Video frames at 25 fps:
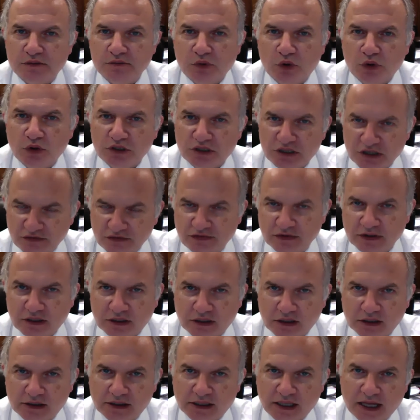more
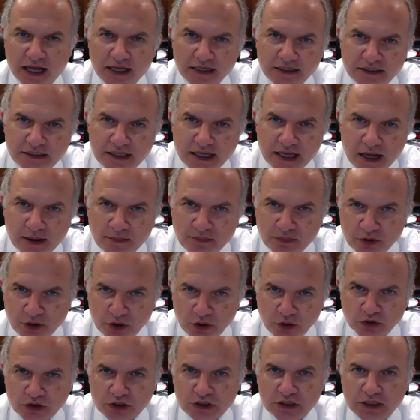difficult as they
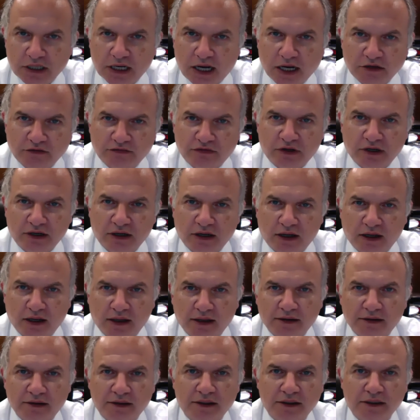approach the land of
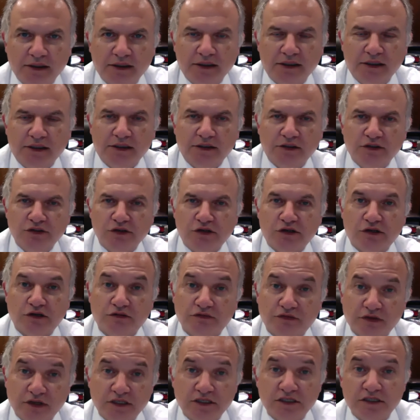Canaan to
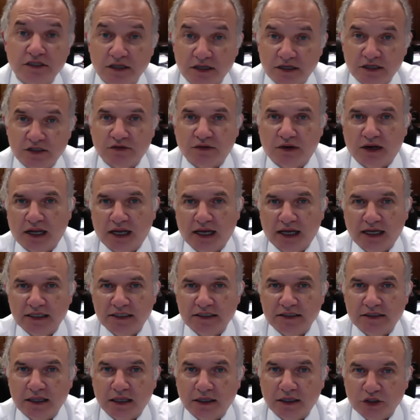convince the
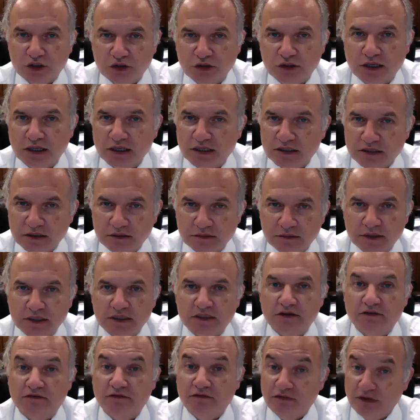Israelites that Judaism
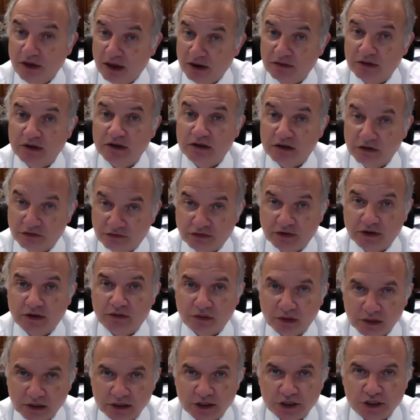is a very different
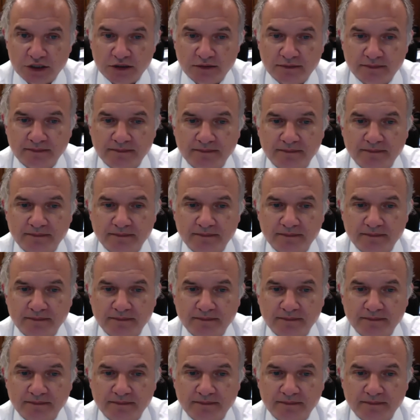religion.